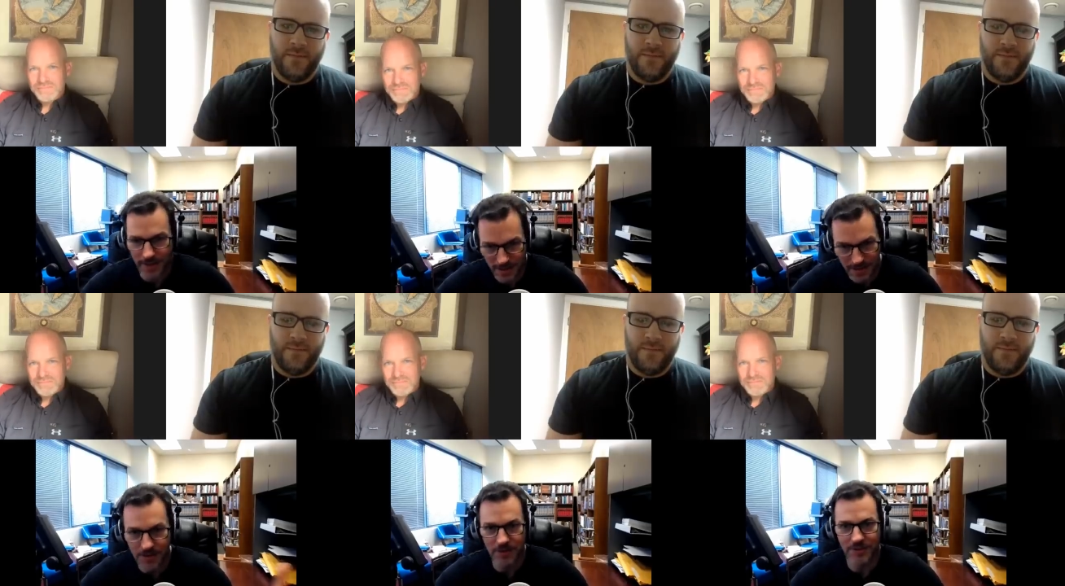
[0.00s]
Speaker 1: Then
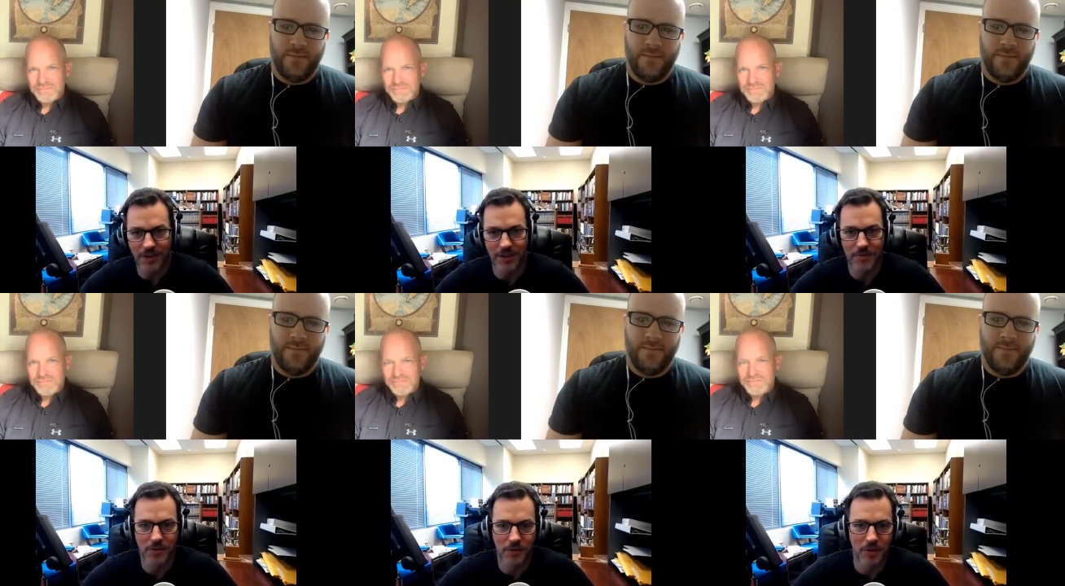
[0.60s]
you can sign up
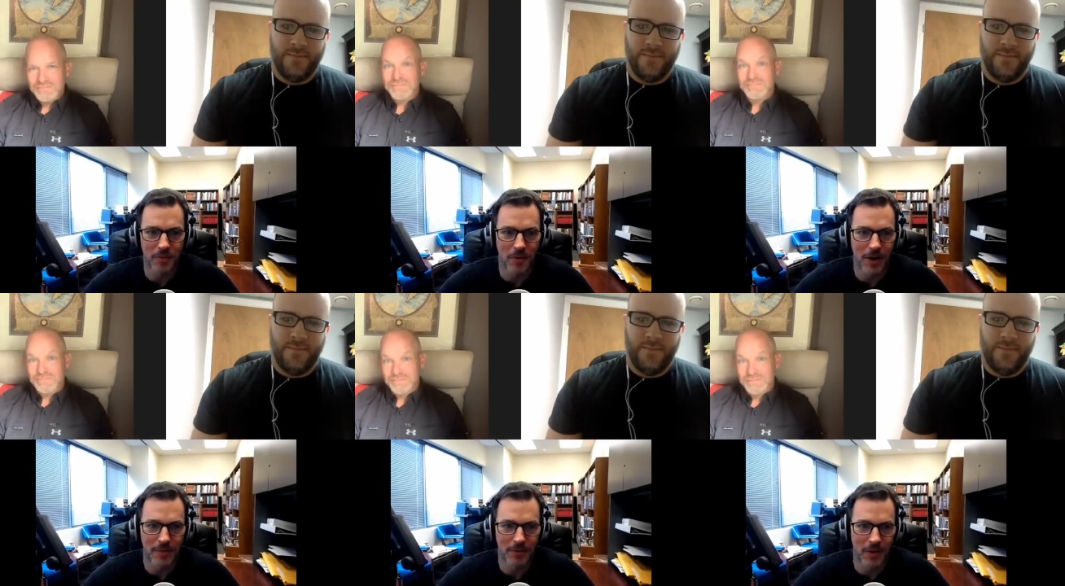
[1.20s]
for a degree
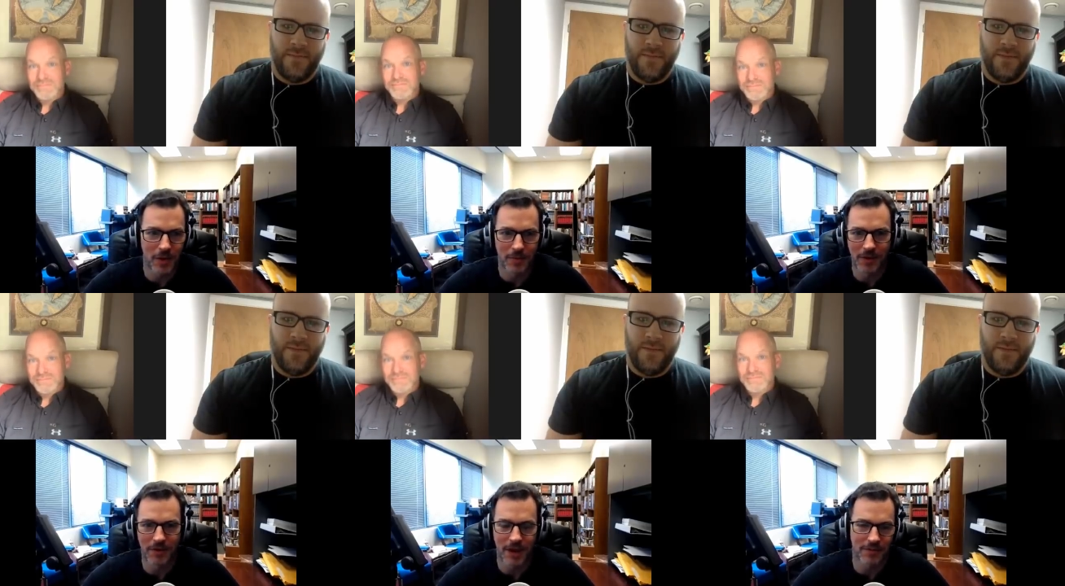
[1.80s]
program as well. But you
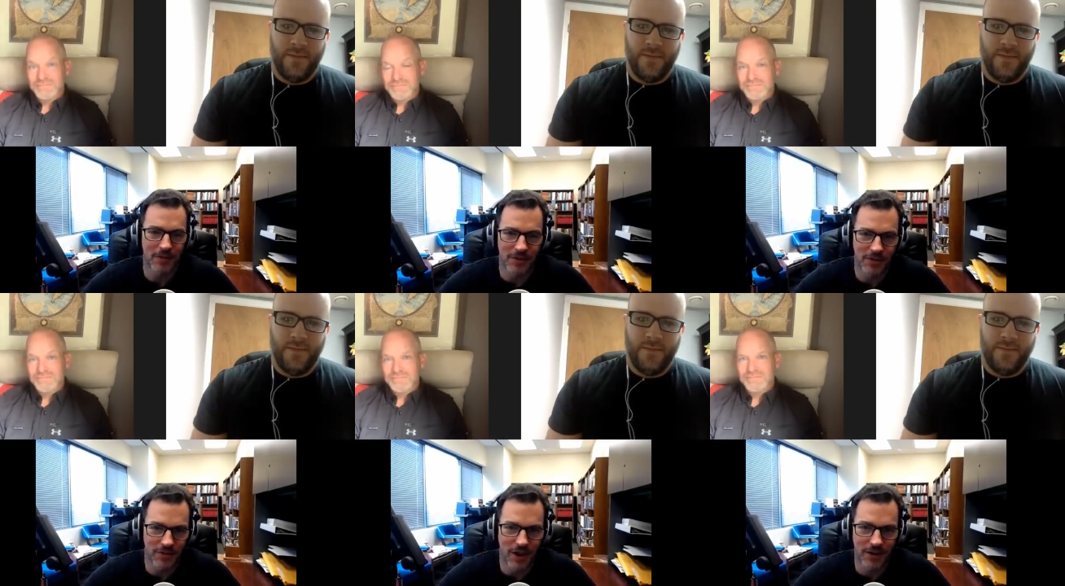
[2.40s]
don't have to. You can
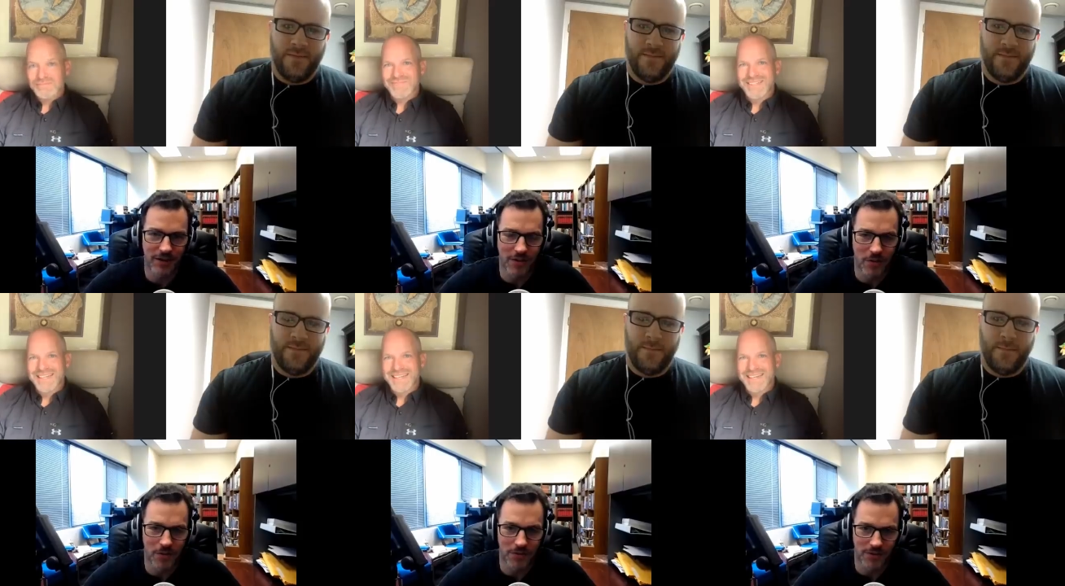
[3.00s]
just audit the
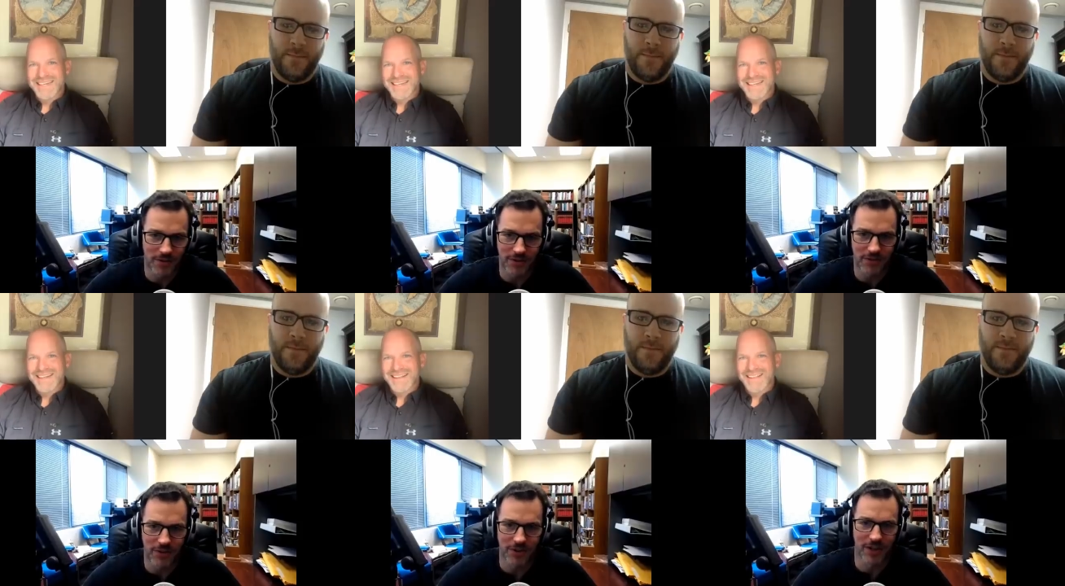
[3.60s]
courses and listen
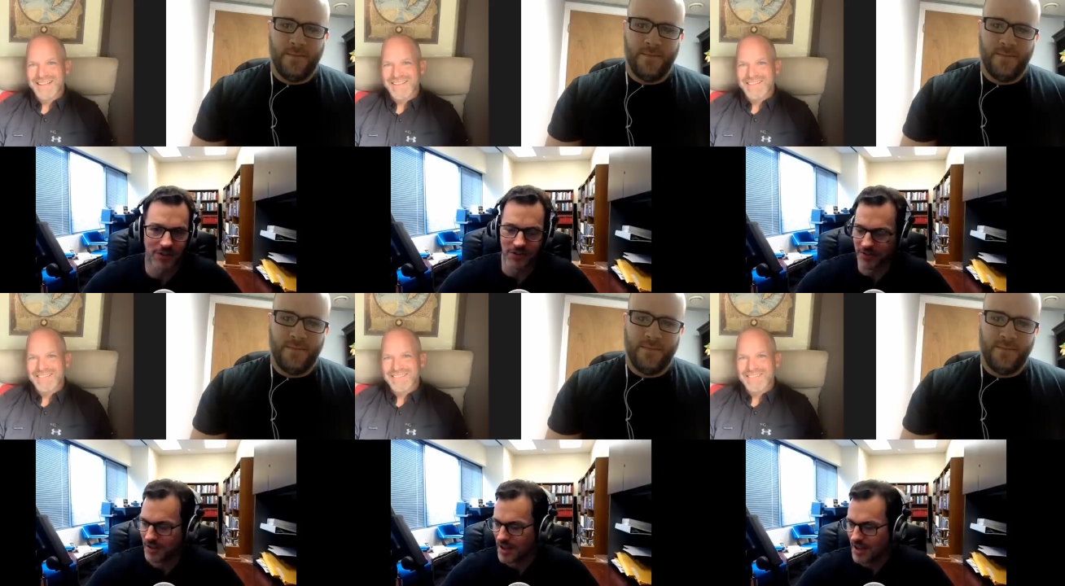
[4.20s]
to our lectures.